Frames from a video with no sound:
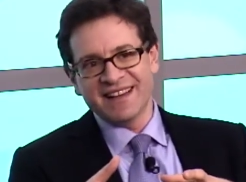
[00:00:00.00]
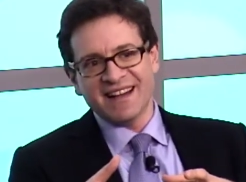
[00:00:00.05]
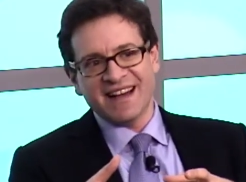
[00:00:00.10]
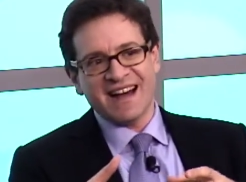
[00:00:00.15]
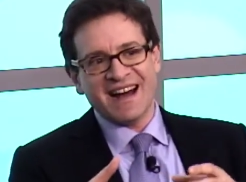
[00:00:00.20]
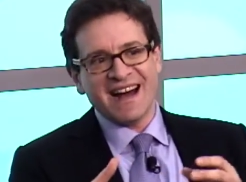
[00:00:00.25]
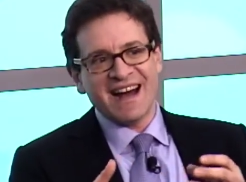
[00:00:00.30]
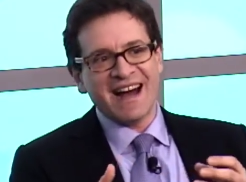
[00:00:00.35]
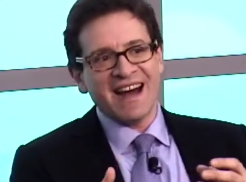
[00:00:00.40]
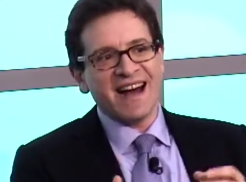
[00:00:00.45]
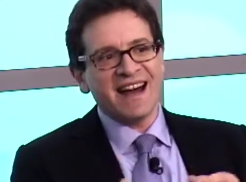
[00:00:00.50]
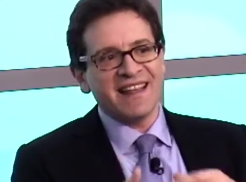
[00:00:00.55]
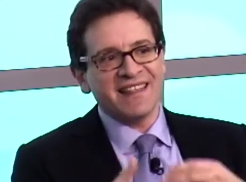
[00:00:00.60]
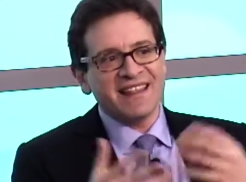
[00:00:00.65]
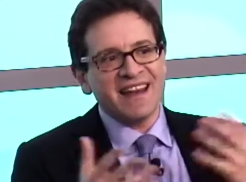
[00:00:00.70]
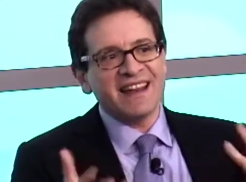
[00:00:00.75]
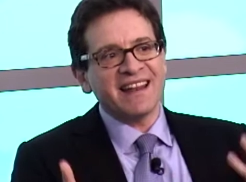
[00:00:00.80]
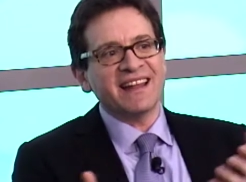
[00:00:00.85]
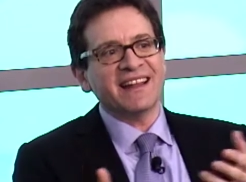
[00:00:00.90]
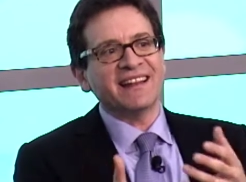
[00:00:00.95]

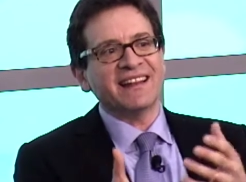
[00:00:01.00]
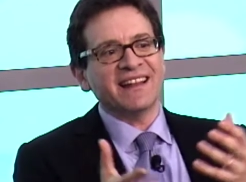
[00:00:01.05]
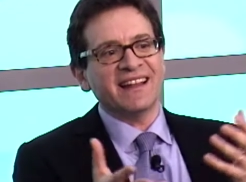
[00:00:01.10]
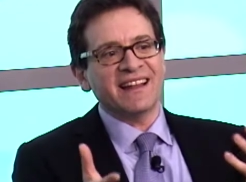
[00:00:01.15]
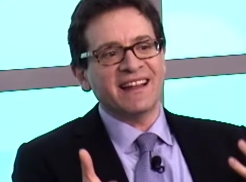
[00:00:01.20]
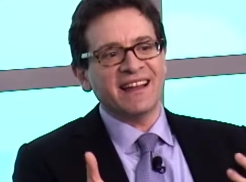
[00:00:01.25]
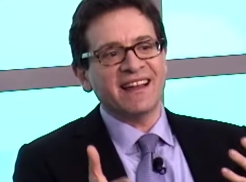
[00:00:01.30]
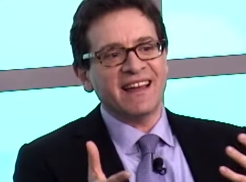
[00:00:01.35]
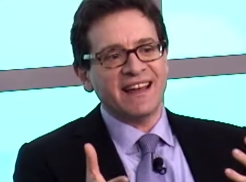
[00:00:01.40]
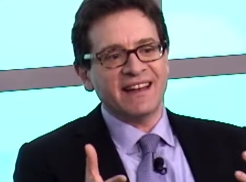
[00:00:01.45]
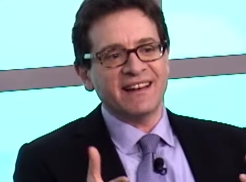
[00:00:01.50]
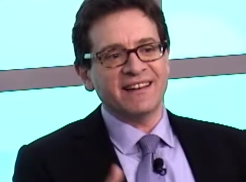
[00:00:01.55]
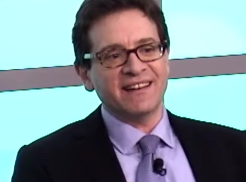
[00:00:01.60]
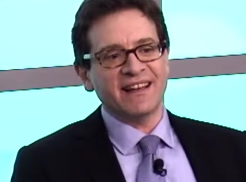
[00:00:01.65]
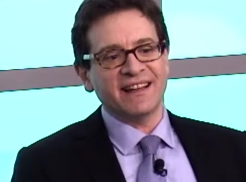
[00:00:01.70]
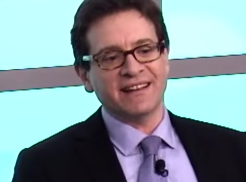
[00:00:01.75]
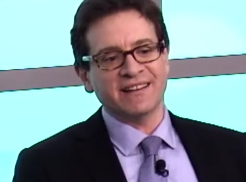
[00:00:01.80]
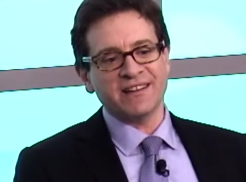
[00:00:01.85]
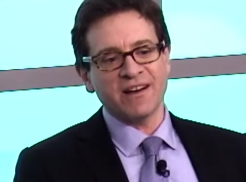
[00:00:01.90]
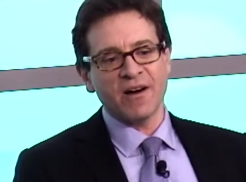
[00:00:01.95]
that
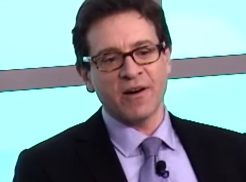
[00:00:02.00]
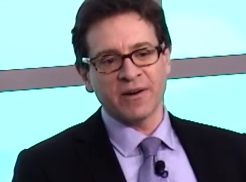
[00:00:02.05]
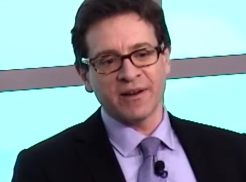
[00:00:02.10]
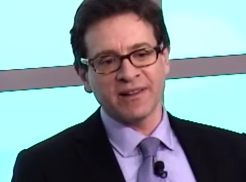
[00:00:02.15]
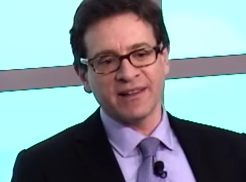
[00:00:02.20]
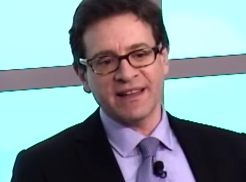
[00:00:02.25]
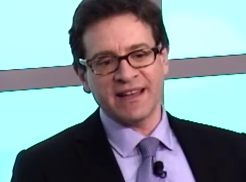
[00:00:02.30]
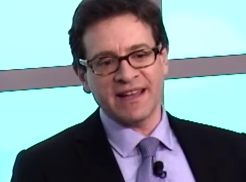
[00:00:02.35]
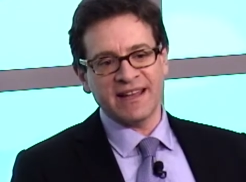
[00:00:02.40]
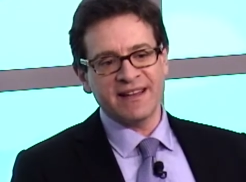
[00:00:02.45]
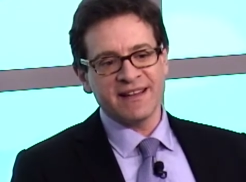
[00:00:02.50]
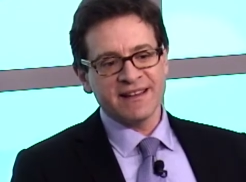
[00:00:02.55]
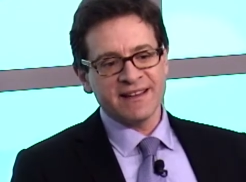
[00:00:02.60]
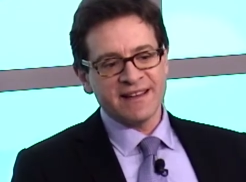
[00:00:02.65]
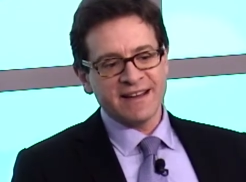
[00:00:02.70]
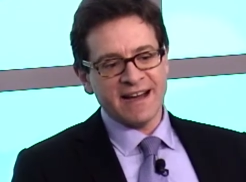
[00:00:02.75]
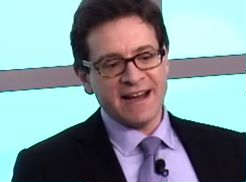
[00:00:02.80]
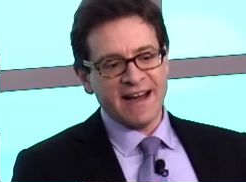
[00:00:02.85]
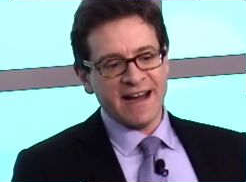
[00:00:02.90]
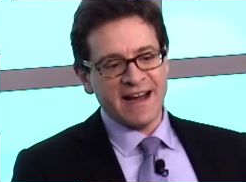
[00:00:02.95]
it totally
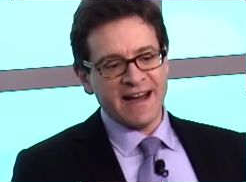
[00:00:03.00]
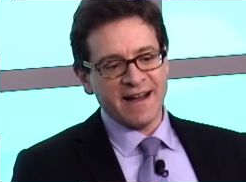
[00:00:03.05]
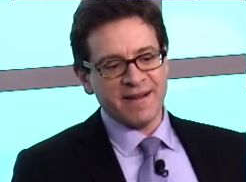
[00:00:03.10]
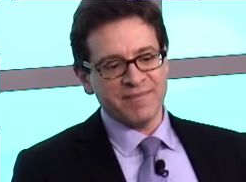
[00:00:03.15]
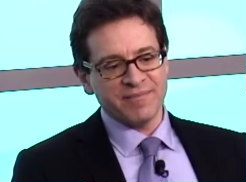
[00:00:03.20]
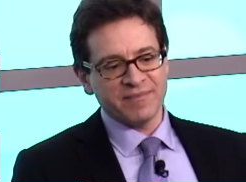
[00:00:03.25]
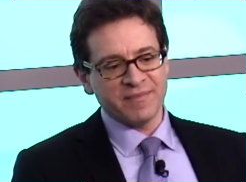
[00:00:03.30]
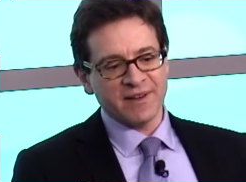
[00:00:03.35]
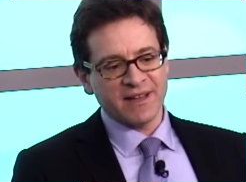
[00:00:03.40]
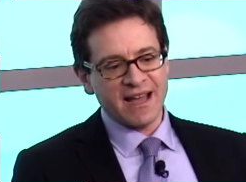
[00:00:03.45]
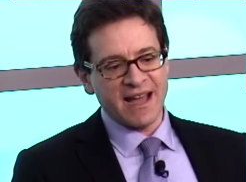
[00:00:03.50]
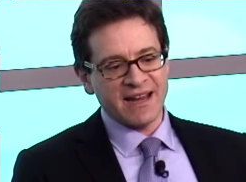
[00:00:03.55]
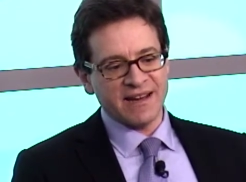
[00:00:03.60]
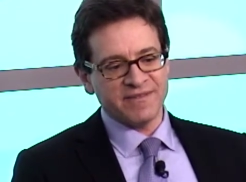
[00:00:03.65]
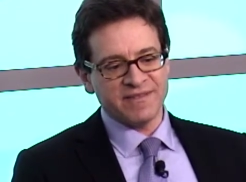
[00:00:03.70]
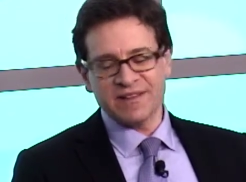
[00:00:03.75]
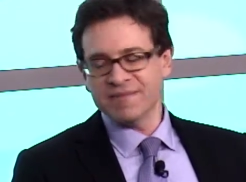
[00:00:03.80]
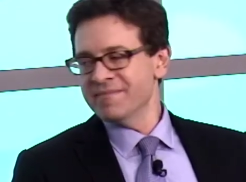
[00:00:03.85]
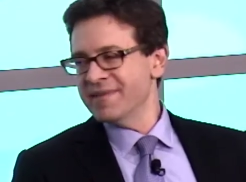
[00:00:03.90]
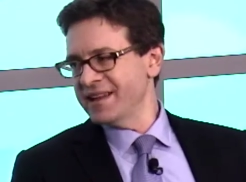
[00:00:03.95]
kind
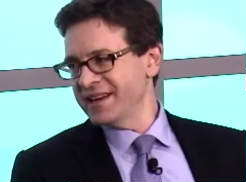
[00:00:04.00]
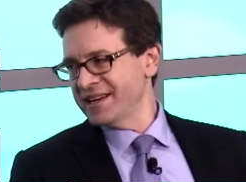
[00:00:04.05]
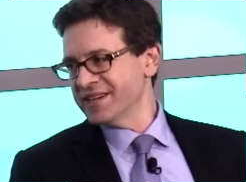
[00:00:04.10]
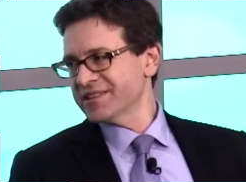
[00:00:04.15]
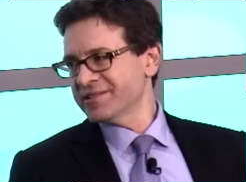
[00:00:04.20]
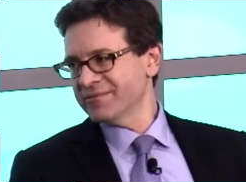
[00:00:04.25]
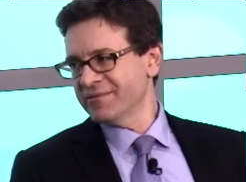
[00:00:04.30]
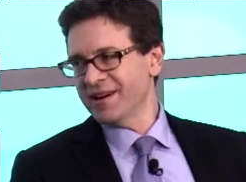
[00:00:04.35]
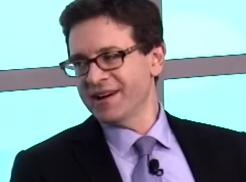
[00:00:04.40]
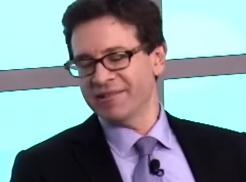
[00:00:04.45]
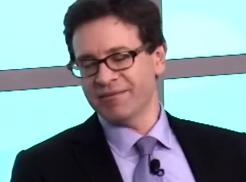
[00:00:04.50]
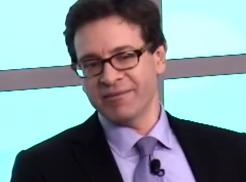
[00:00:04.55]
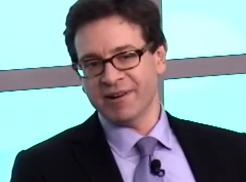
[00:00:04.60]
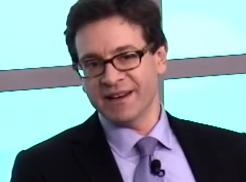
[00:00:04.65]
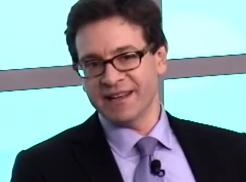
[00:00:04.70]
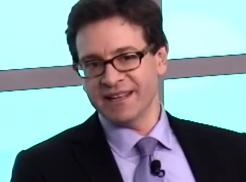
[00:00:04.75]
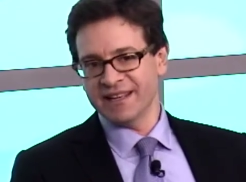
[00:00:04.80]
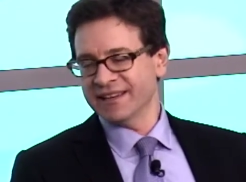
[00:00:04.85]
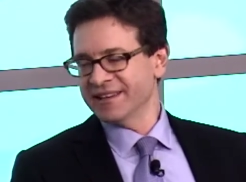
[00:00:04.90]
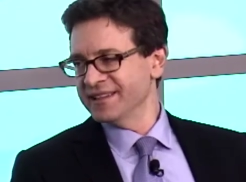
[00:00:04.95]
of diminished what
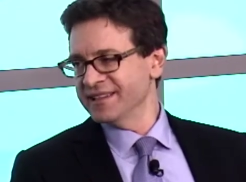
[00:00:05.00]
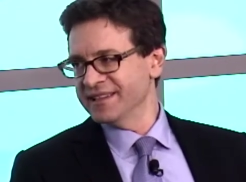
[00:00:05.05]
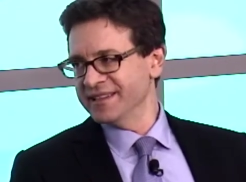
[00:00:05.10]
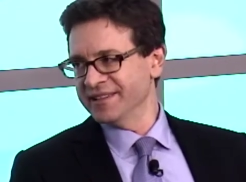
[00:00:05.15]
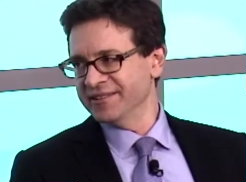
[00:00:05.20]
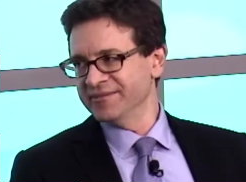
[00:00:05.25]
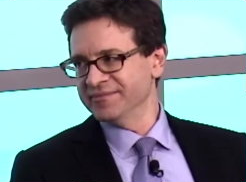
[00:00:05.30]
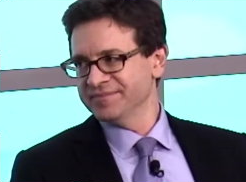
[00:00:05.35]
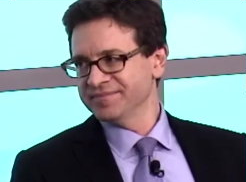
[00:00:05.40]
he could do.